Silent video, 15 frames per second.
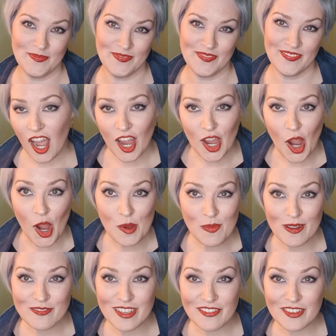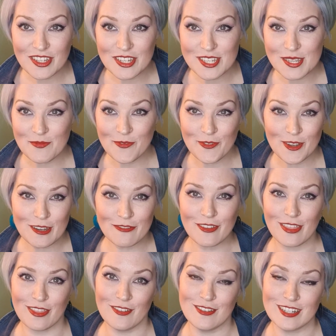I hope I've given you some food for
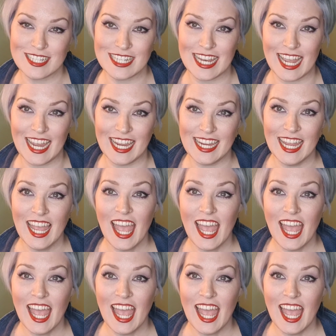thought today.